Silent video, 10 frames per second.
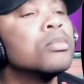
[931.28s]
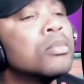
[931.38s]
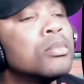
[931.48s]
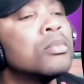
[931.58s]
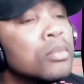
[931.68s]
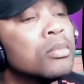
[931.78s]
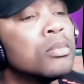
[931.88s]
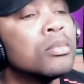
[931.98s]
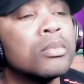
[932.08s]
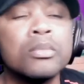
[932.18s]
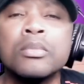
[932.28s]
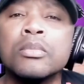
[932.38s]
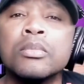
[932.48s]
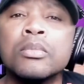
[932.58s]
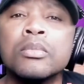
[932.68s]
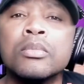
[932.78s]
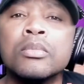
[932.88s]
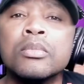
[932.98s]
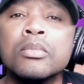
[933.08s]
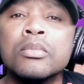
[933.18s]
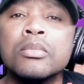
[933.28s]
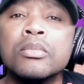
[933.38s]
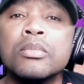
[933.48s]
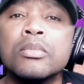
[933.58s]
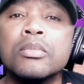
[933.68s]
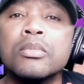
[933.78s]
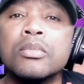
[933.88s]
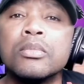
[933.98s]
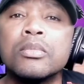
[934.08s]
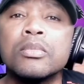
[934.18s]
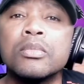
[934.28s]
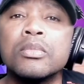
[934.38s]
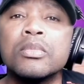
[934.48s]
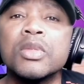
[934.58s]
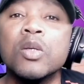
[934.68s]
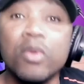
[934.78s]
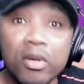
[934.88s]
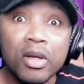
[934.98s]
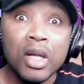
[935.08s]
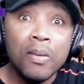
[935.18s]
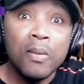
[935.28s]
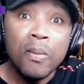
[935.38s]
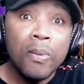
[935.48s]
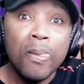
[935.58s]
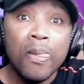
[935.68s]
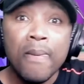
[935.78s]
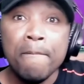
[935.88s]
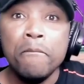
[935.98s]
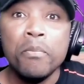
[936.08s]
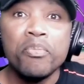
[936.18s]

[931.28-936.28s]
Well, you get it wrong because Donna is not an admin or a mother. Donna is not even in the group.